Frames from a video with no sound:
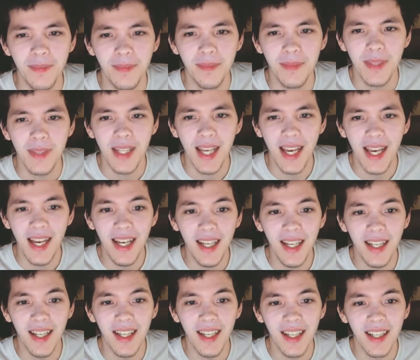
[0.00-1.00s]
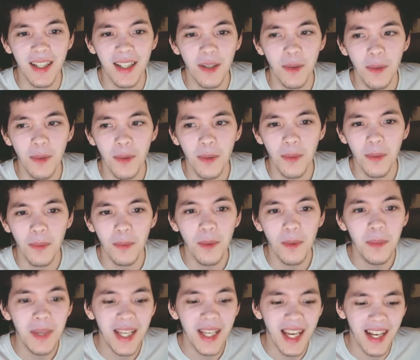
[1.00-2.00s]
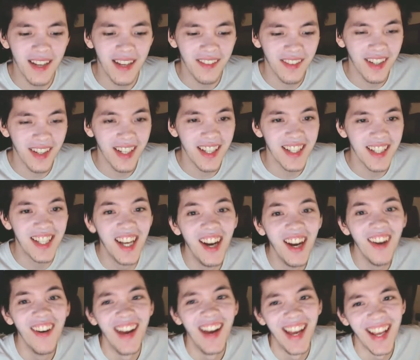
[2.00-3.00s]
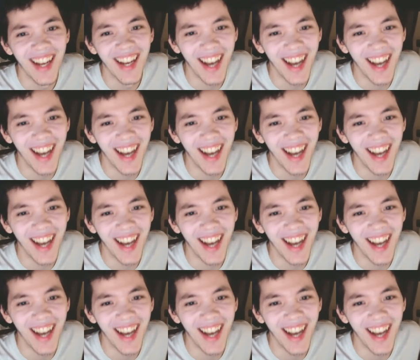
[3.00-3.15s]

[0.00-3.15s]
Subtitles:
yeah, we'll be getting right into it.